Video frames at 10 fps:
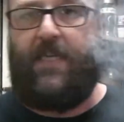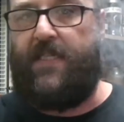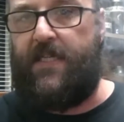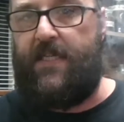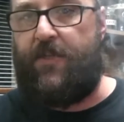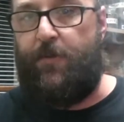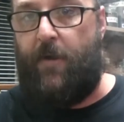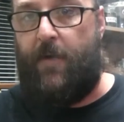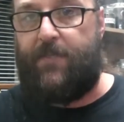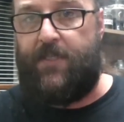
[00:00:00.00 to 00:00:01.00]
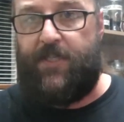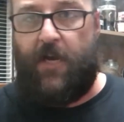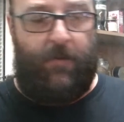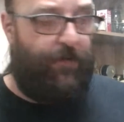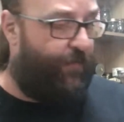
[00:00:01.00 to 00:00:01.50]
these two pipes. He
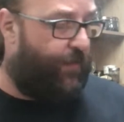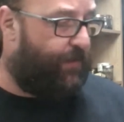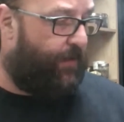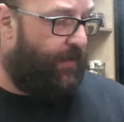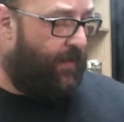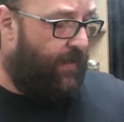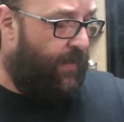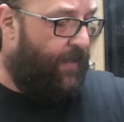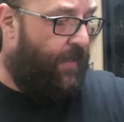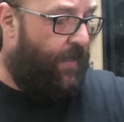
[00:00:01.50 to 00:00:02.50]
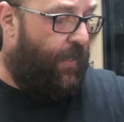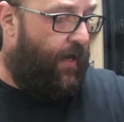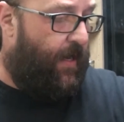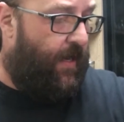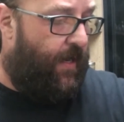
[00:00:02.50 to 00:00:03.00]
showed me the first one,
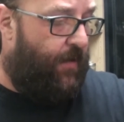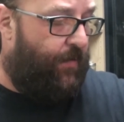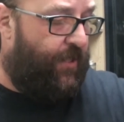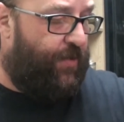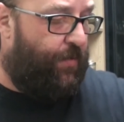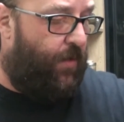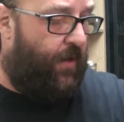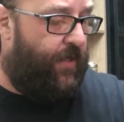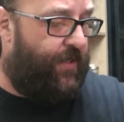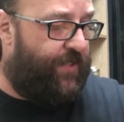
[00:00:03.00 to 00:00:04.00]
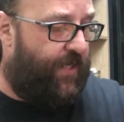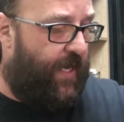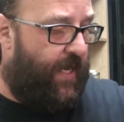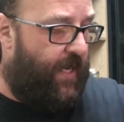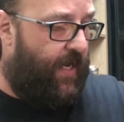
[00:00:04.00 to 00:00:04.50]
which was
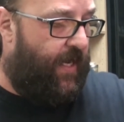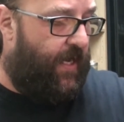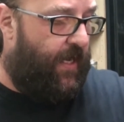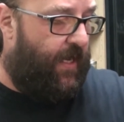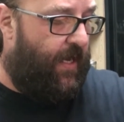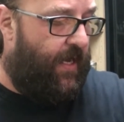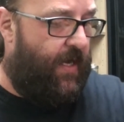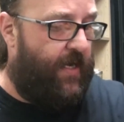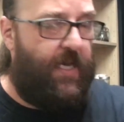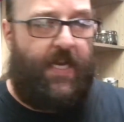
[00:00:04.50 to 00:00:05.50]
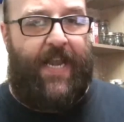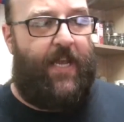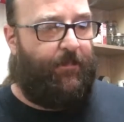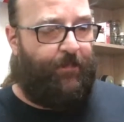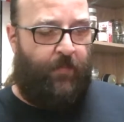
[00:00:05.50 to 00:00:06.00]
a
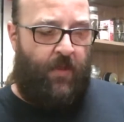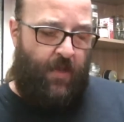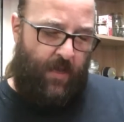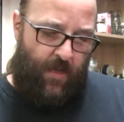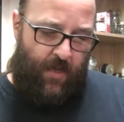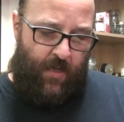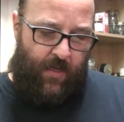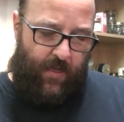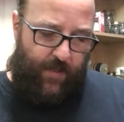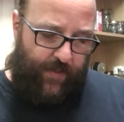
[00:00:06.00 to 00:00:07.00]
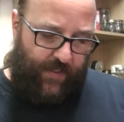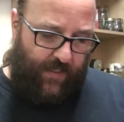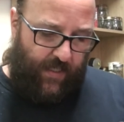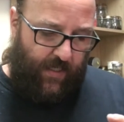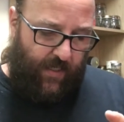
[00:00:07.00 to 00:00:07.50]
Canadian. Now
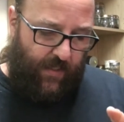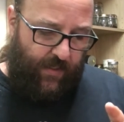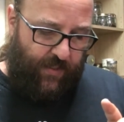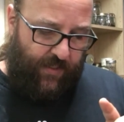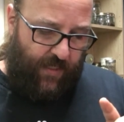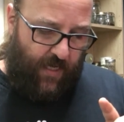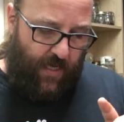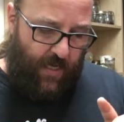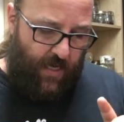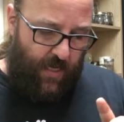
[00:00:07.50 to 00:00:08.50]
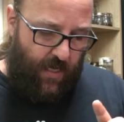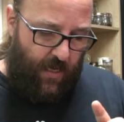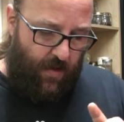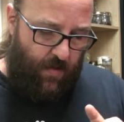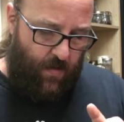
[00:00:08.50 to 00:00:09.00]
this is
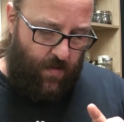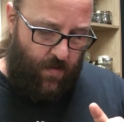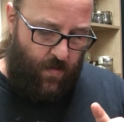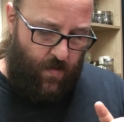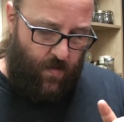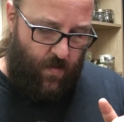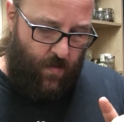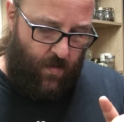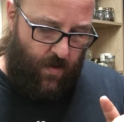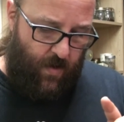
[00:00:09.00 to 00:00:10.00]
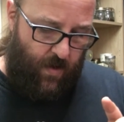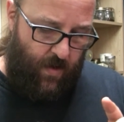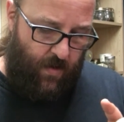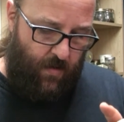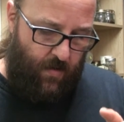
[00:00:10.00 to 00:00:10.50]
a, where are you?